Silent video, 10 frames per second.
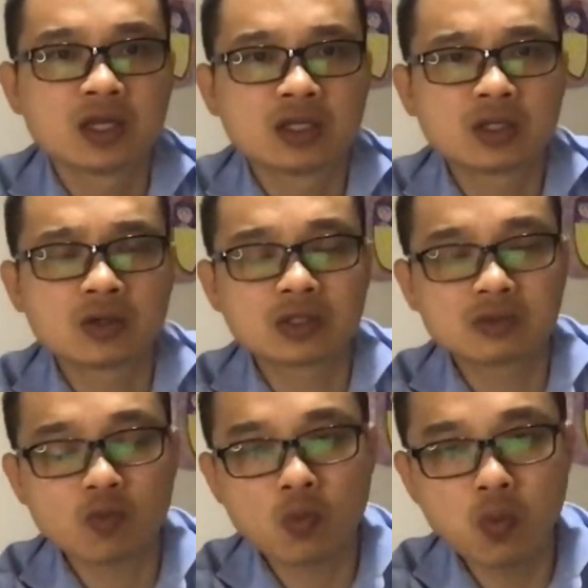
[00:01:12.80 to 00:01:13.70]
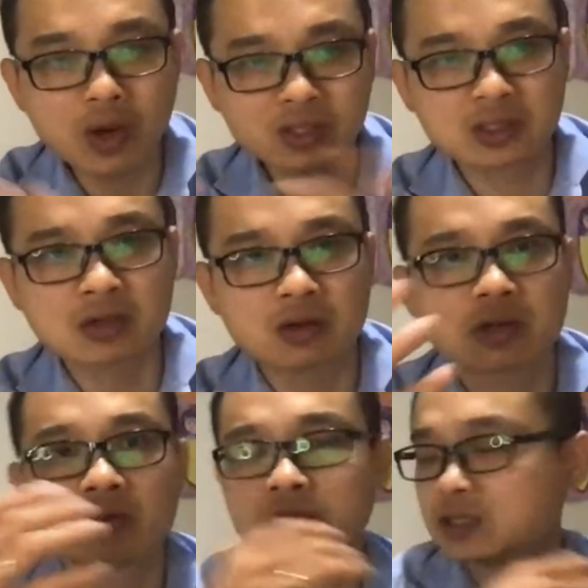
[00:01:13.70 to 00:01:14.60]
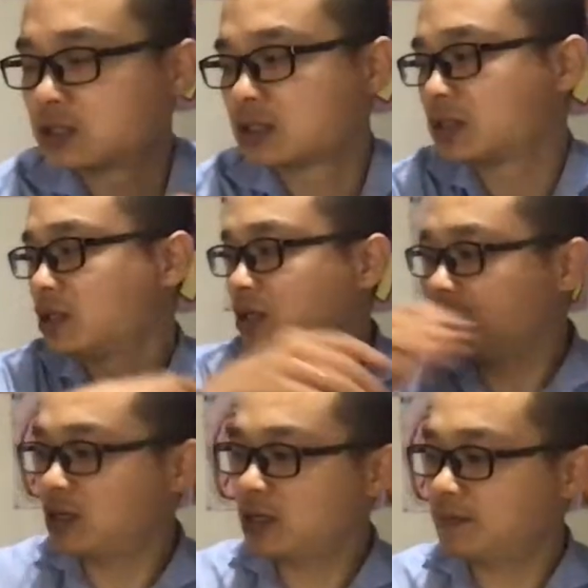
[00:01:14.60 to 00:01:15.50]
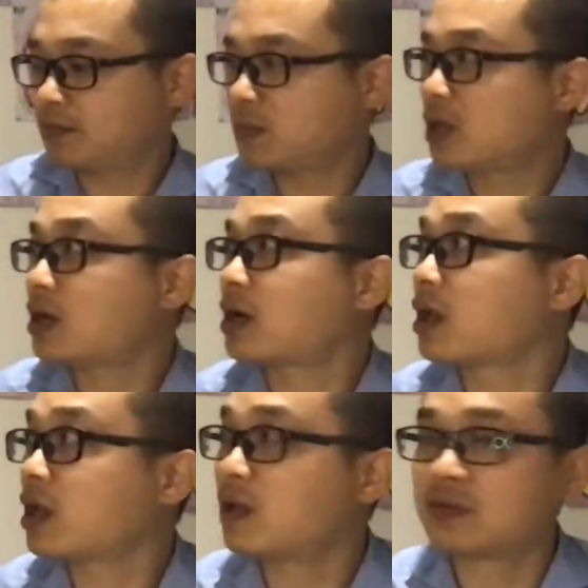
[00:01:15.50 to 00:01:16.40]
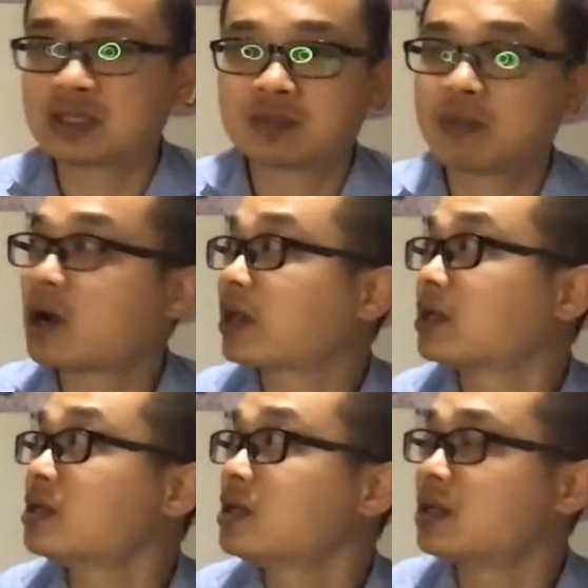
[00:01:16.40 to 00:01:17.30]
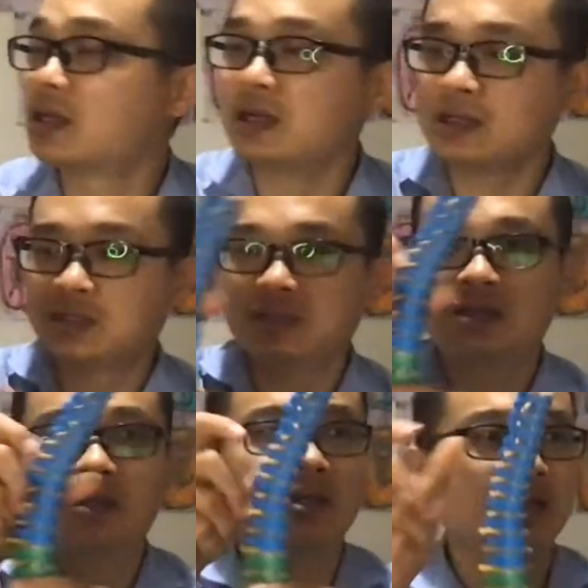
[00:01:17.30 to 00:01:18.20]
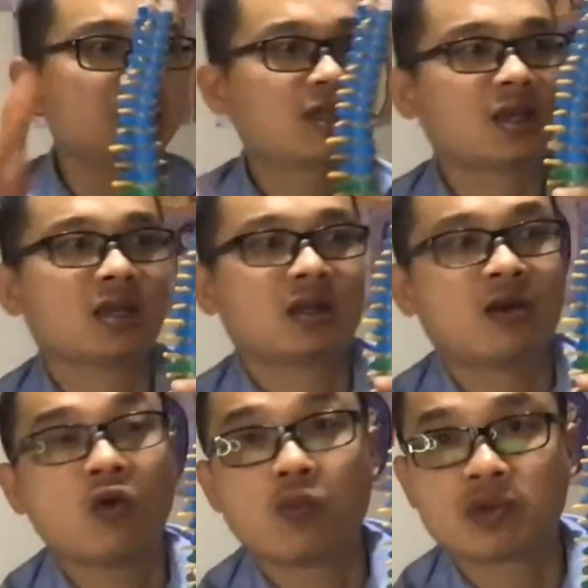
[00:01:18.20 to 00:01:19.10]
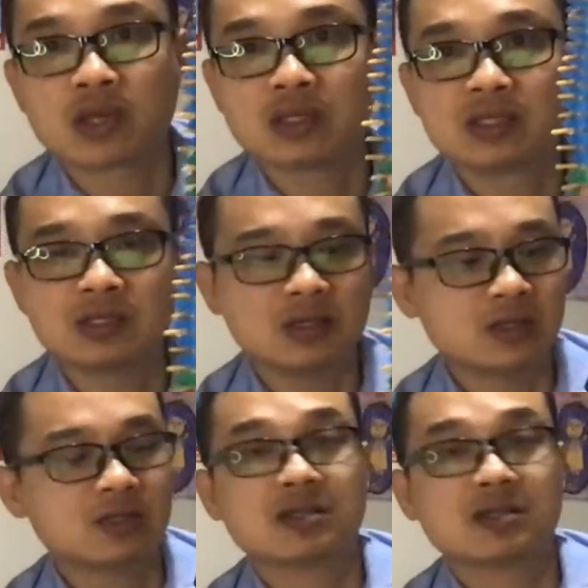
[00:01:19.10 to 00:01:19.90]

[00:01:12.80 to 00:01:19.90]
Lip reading: So what is scoliosis? I have a spine here that I hope you can see it.